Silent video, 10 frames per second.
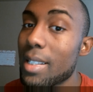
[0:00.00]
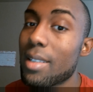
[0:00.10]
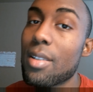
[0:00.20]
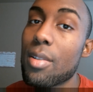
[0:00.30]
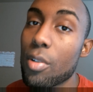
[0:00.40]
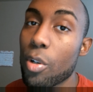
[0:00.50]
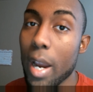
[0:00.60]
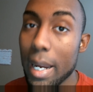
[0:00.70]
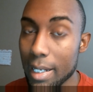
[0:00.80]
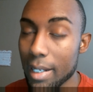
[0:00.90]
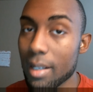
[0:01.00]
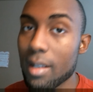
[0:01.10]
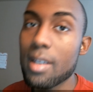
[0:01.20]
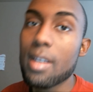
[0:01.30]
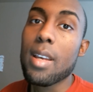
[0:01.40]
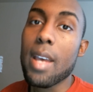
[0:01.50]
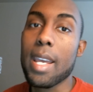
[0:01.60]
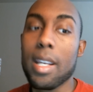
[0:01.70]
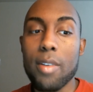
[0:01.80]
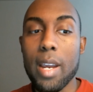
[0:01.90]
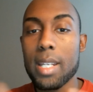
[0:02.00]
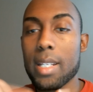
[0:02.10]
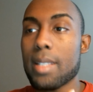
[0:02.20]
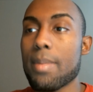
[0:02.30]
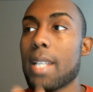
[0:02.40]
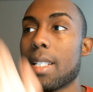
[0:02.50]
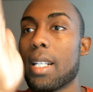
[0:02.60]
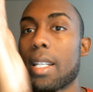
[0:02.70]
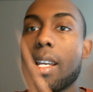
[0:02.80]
is to do grading. And grading is basically